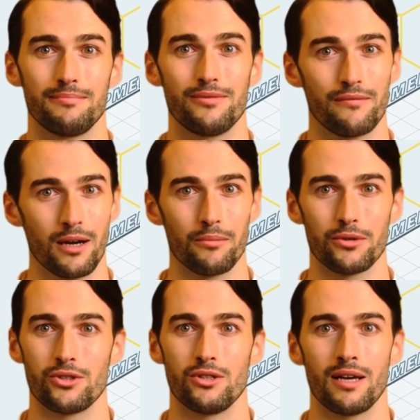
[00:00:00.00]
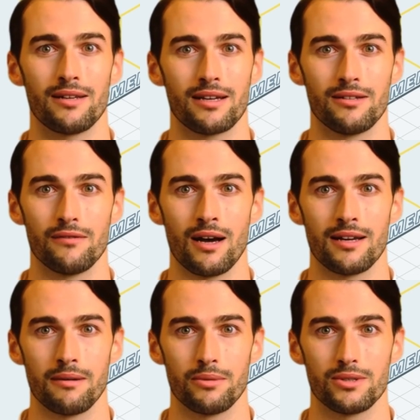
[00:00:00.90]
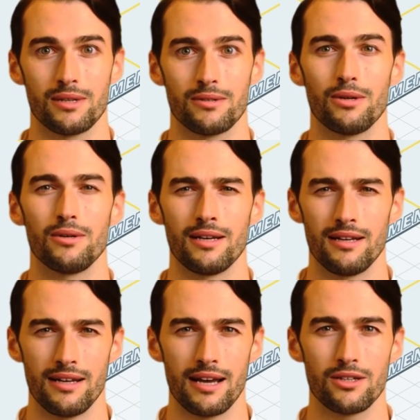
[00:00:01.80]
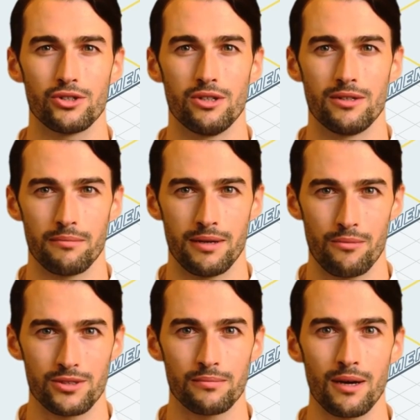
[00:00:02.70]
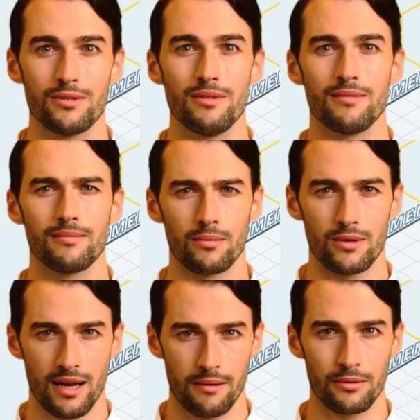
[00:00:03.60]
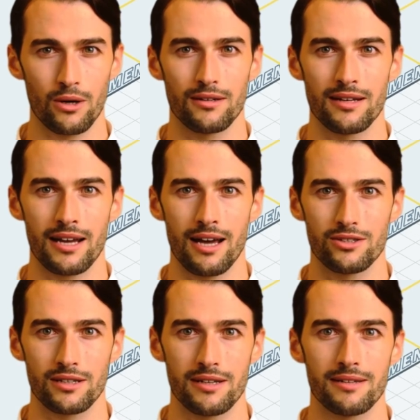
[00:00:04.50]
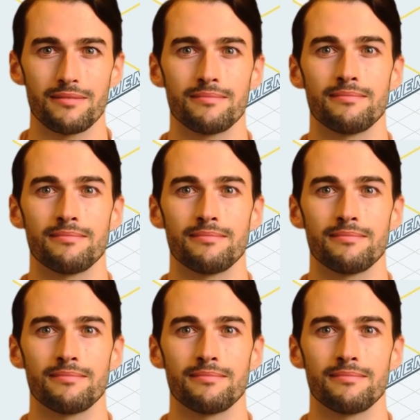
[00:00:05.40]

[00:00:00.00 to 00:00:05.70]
Developers should identify inputs included in the HTTP response, but not part of the cache key.